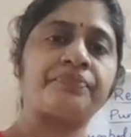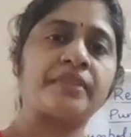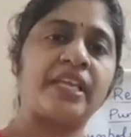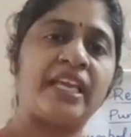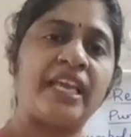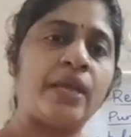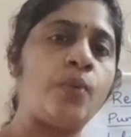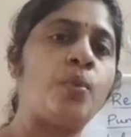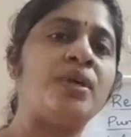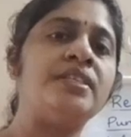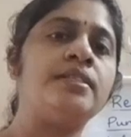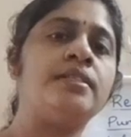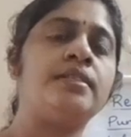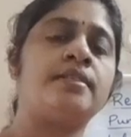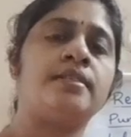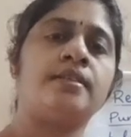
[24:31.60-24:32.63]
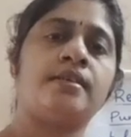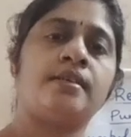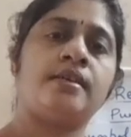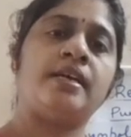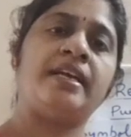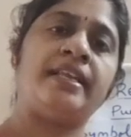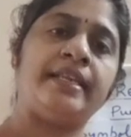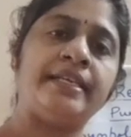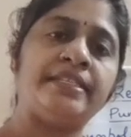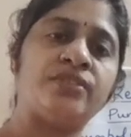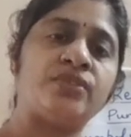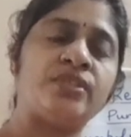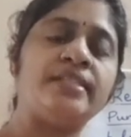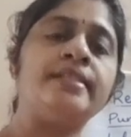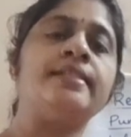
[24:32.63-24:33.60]
Keywords,
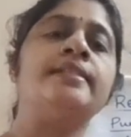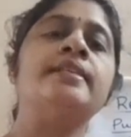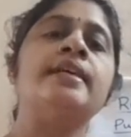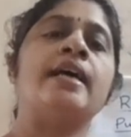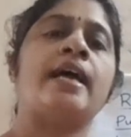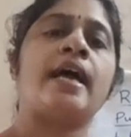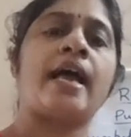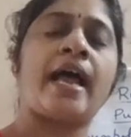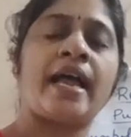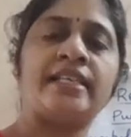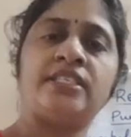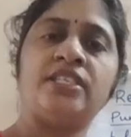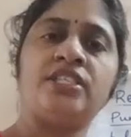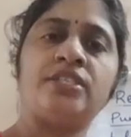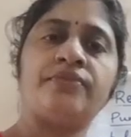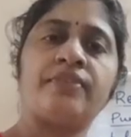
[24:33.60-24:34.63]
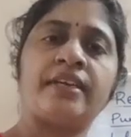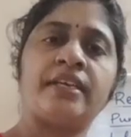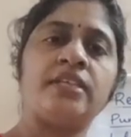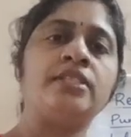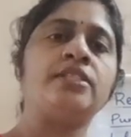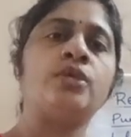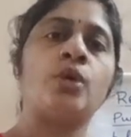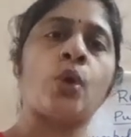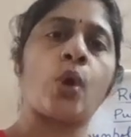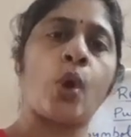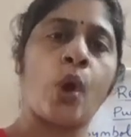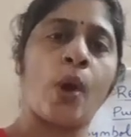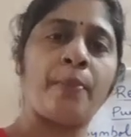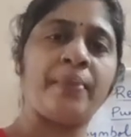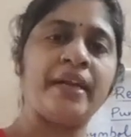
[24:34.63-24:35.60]
literals, identifiers,
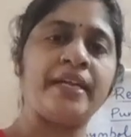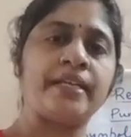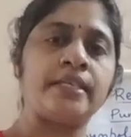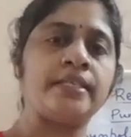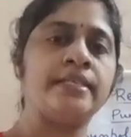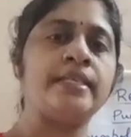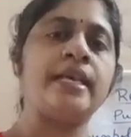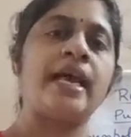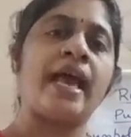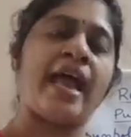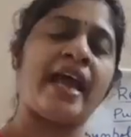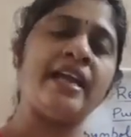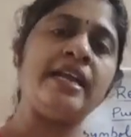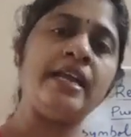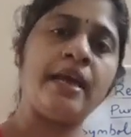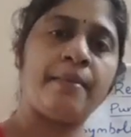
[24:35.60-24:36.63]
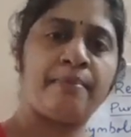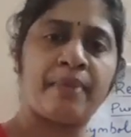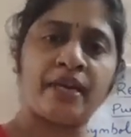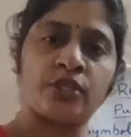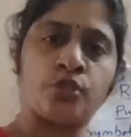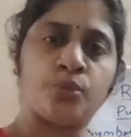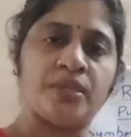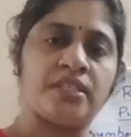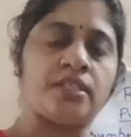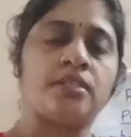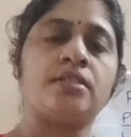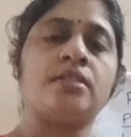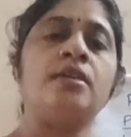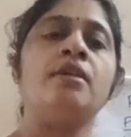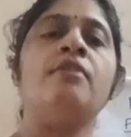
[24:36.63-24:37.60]
operators, and
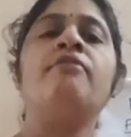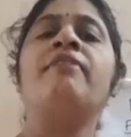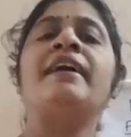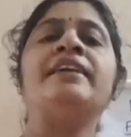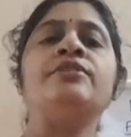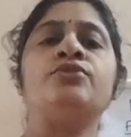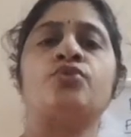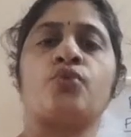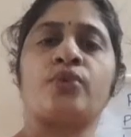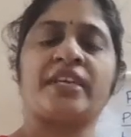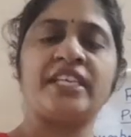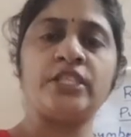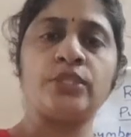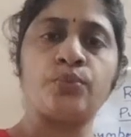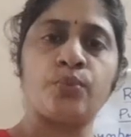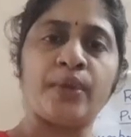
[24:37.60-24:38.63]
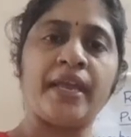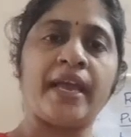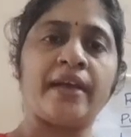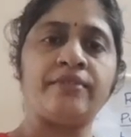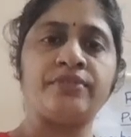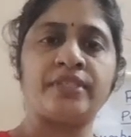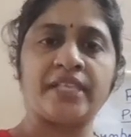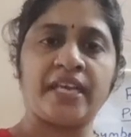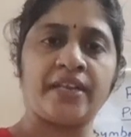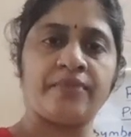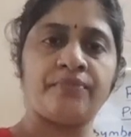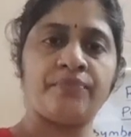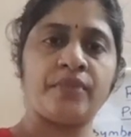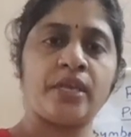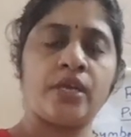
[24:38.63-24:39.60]
punctuators. 5 tokens we have
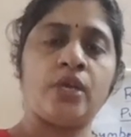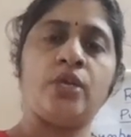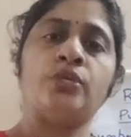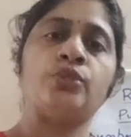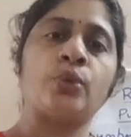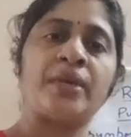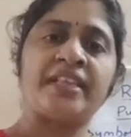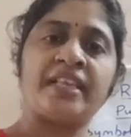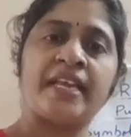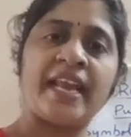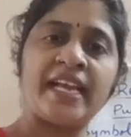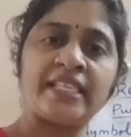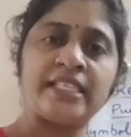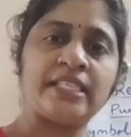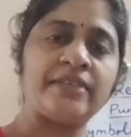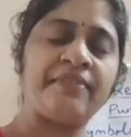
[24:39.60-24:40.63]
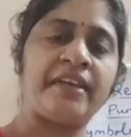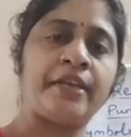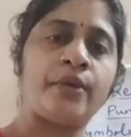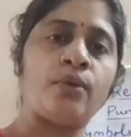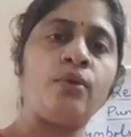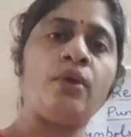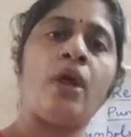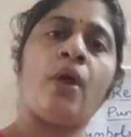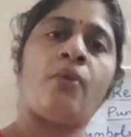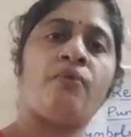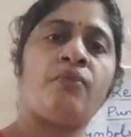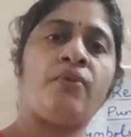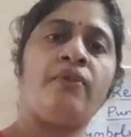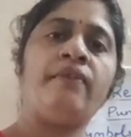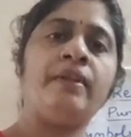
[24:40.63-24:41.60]
seen. So in the next video
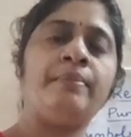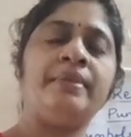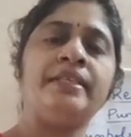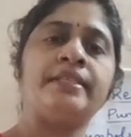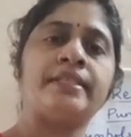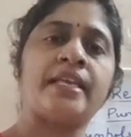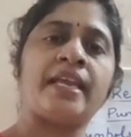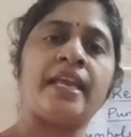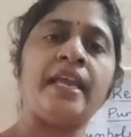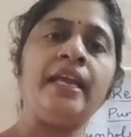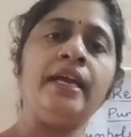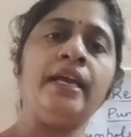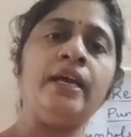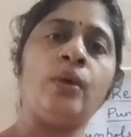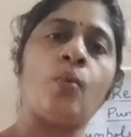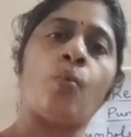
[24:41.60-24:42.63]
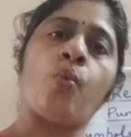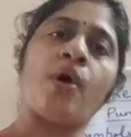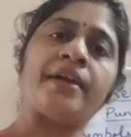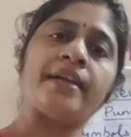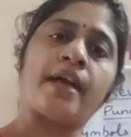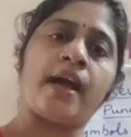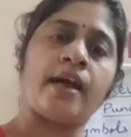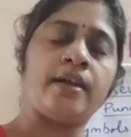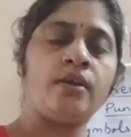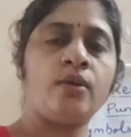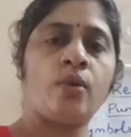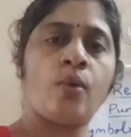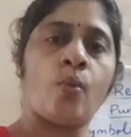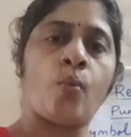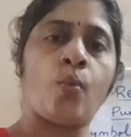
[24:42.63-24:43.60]
we will be seeing what are
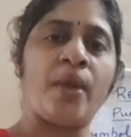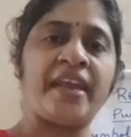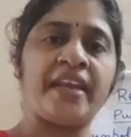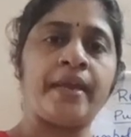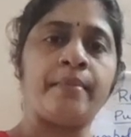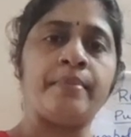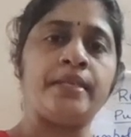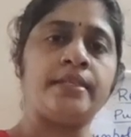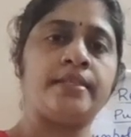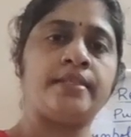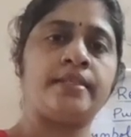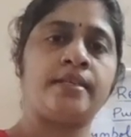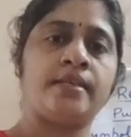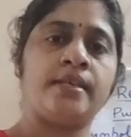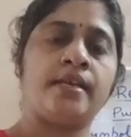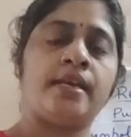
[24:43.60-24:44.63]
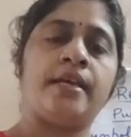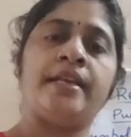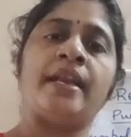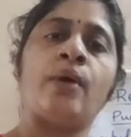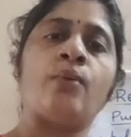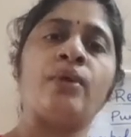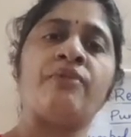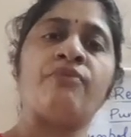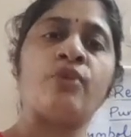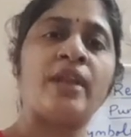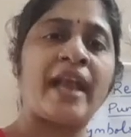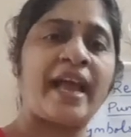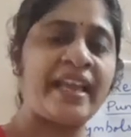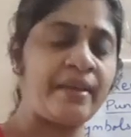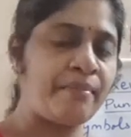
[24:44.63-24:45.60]
variables. Now if you
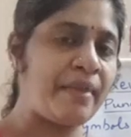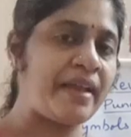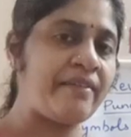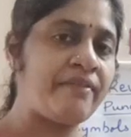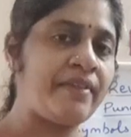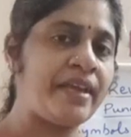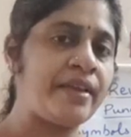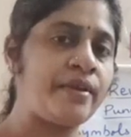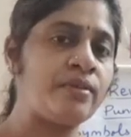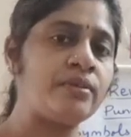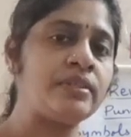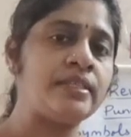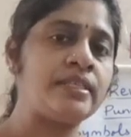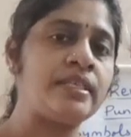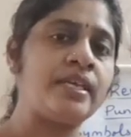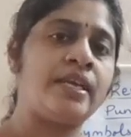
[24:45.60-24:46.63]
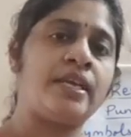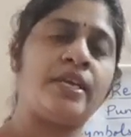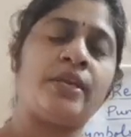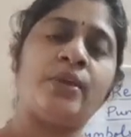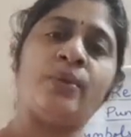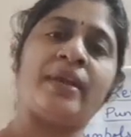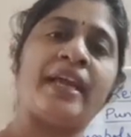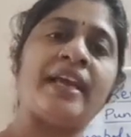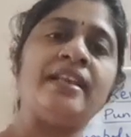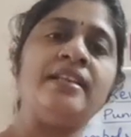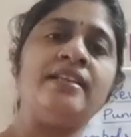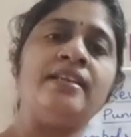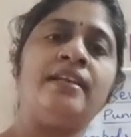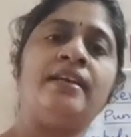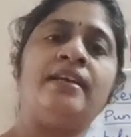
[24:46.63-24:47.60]
like my videos, you
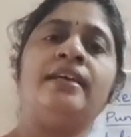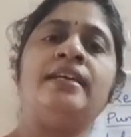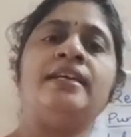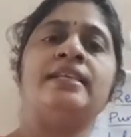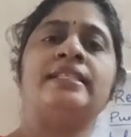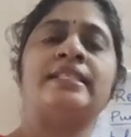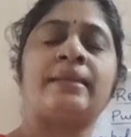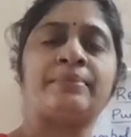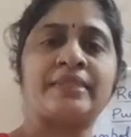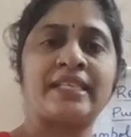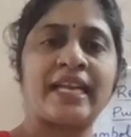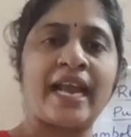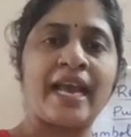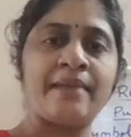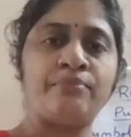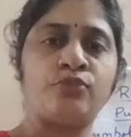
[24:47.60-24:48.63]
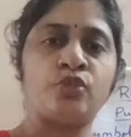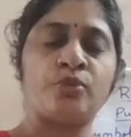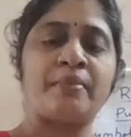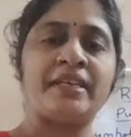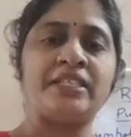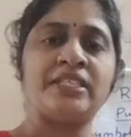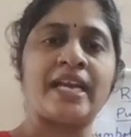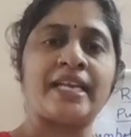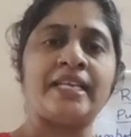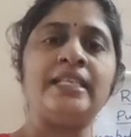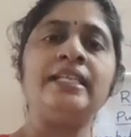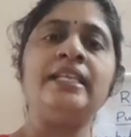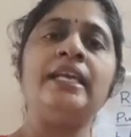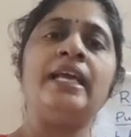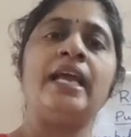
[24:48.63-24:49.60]
can subscribe to my
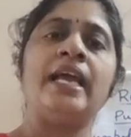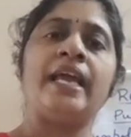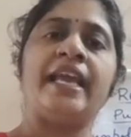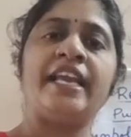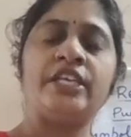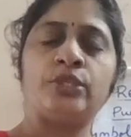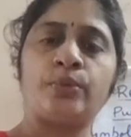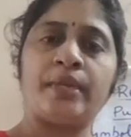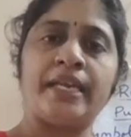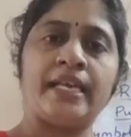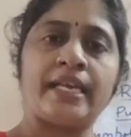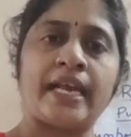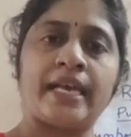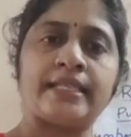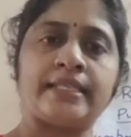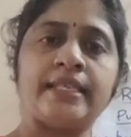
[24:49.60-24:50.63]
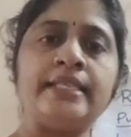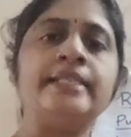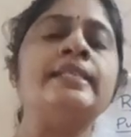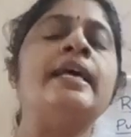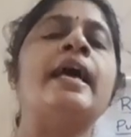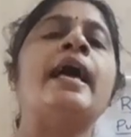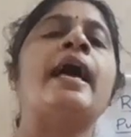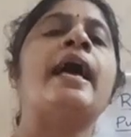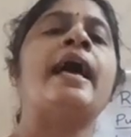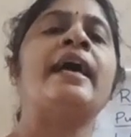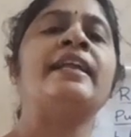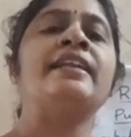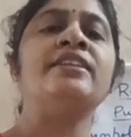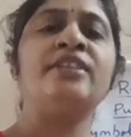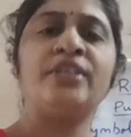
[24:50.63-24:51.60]
channel Ishwari Classes,
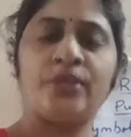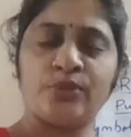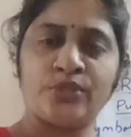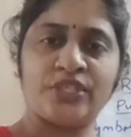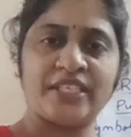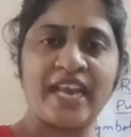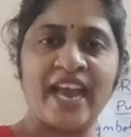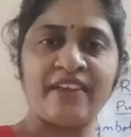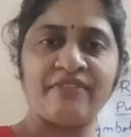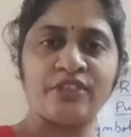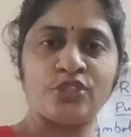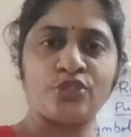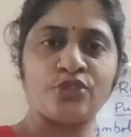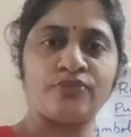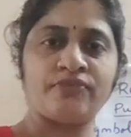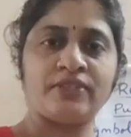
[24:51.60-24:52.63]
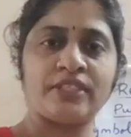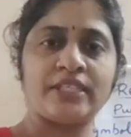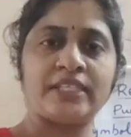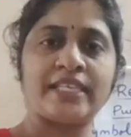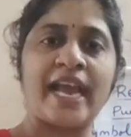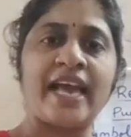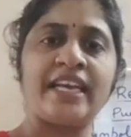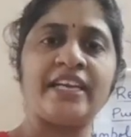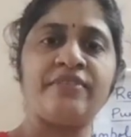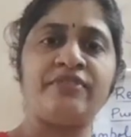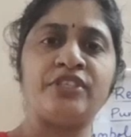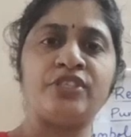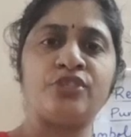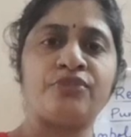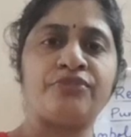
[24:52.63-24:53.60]
and you share it
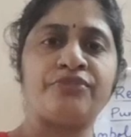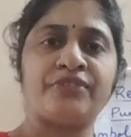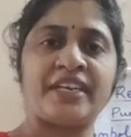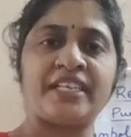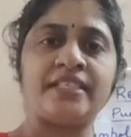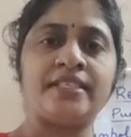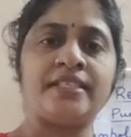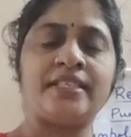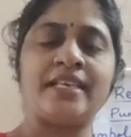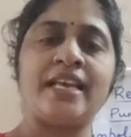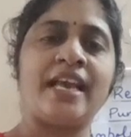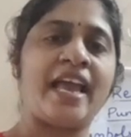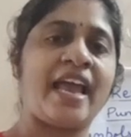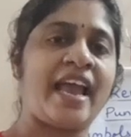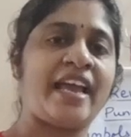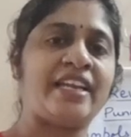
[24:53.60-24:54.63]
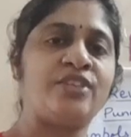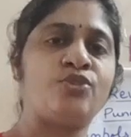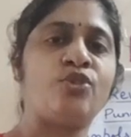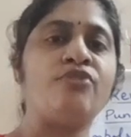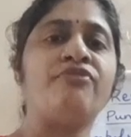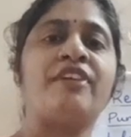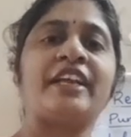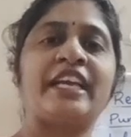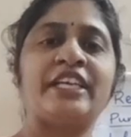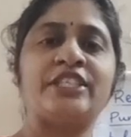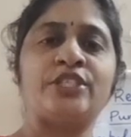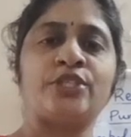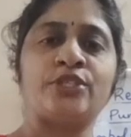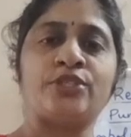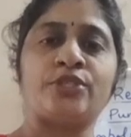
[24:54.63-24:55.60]
with your friends, and don't forget
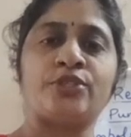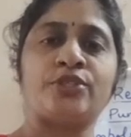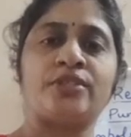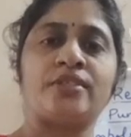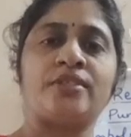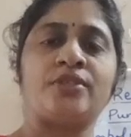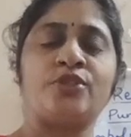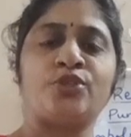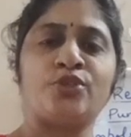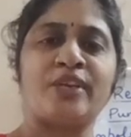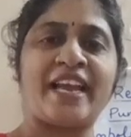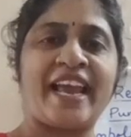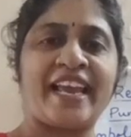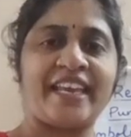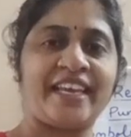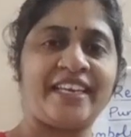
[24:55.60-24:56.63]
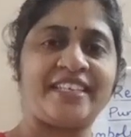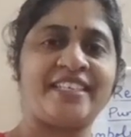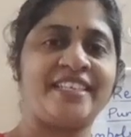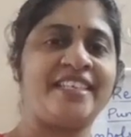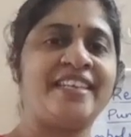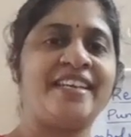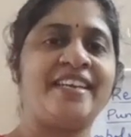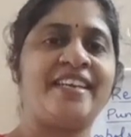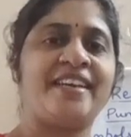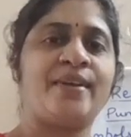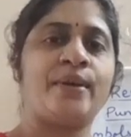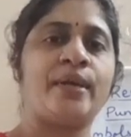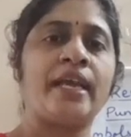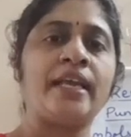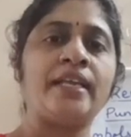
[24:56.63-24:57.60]
to like it.
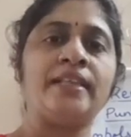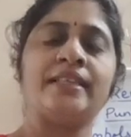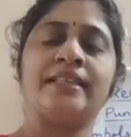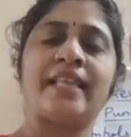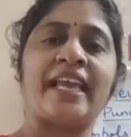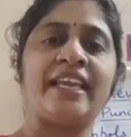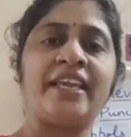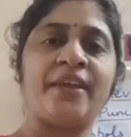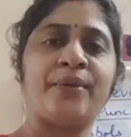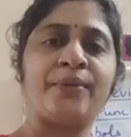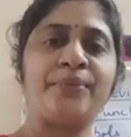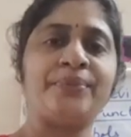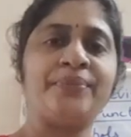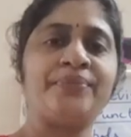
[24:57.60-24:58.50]
Okay, thank you.